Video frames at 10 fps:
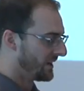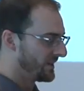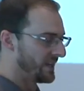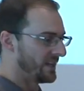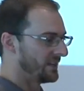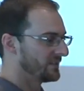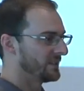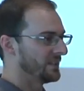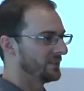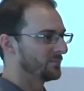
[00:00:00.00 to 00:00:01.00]
the,
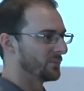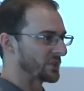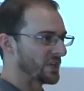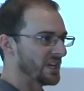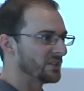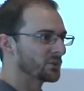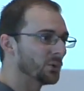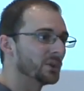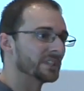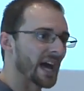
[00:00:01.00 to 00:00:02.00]
the machine
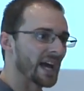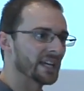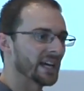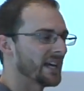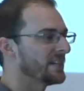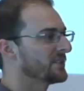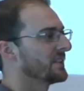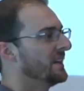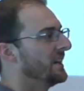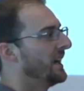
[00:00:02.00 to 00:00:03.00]
tool and die guys,
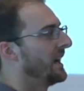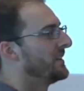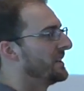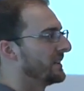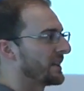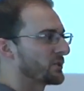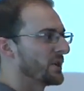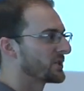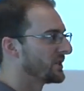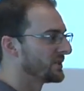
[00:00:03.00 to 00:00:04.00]
uh, the
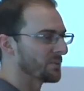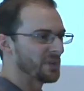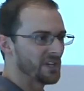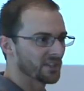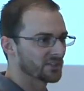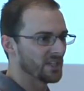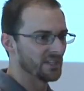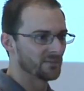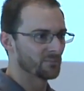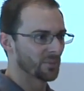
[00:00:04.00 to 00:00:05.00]
electrician, the
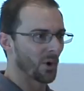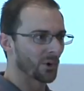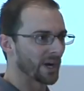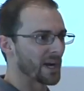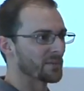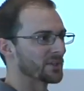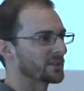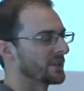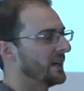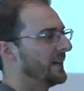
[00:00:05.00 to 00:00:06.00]
PLC
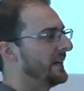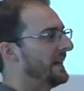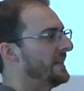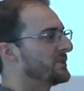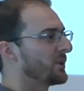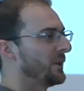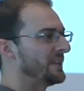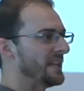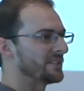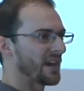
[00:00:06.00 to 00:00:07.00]
programmers. Uh, so it
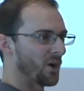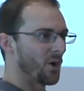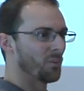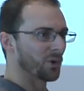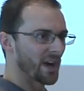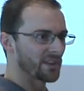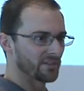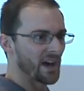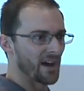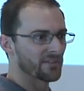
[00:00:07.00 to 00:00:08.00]
needs that whole breadth
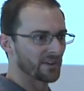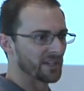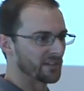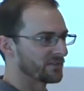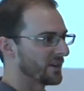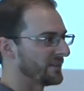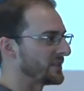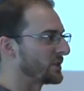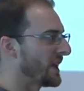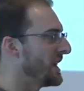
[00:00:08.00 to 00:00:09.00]
of offering of, of,
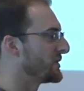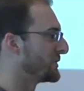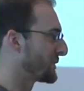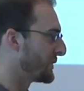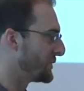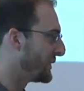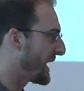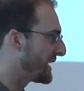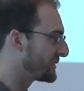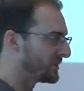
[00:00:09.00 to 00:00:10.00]
education. So as you
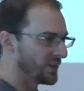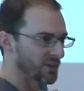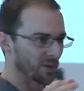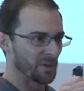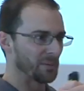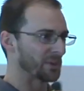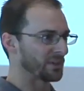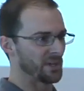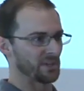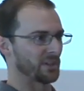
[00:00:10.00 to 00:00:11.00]
guys, the younger people that
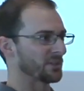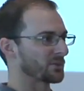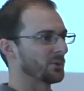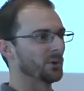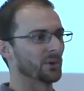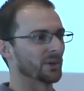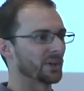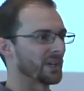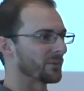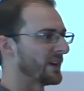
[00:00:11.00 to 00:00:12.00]
are either in school or
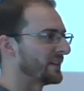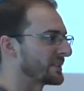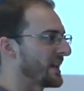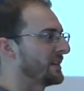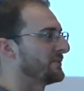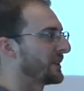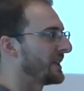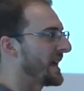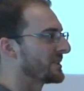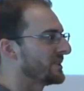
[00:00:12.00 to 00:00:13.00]
getting ready to sign up for
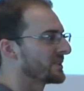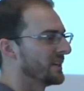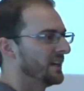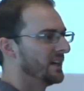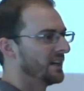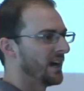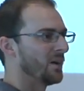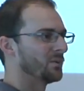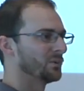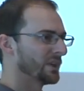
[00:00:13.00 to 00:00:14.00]
classes,
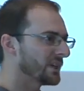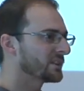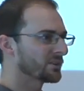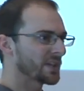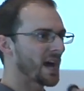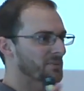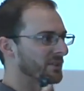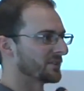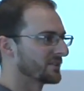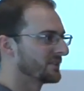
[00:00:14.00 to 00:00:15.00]
uh, look at those
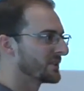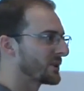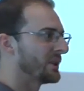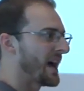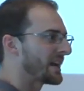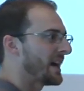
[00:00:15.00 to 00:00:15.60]
options. There's a lot